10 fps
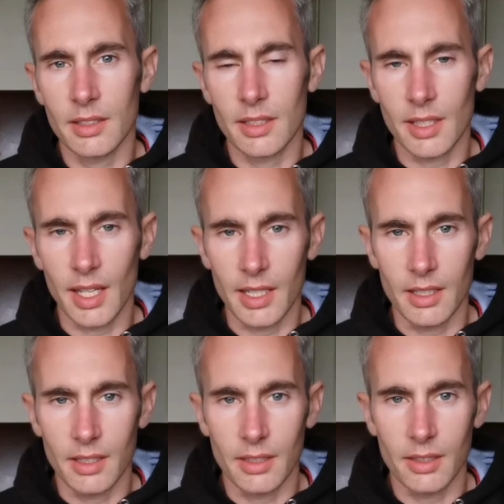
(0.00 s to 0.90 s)

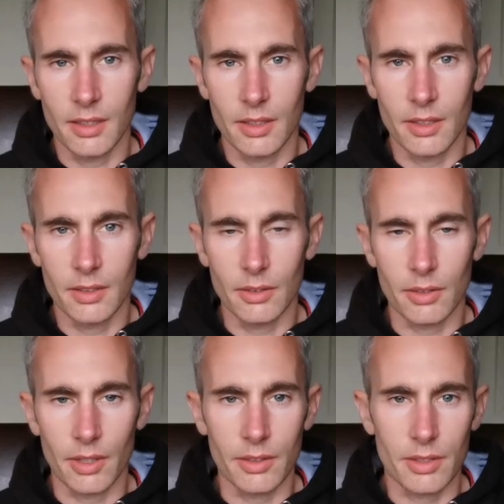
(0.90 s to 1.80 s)
today
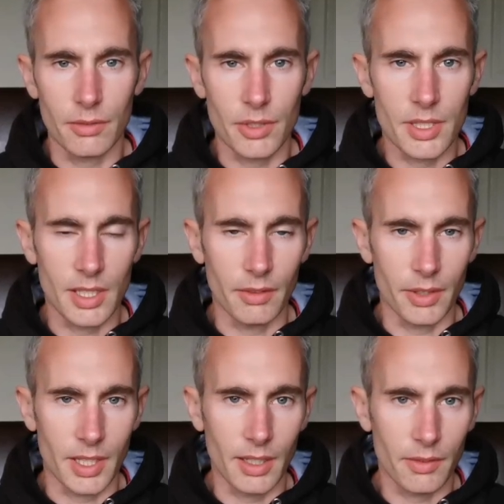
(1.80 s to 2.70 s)
you're going to
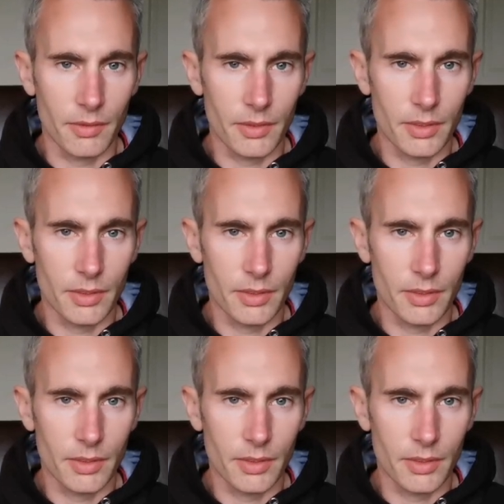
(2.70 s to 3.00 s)
receive a gift.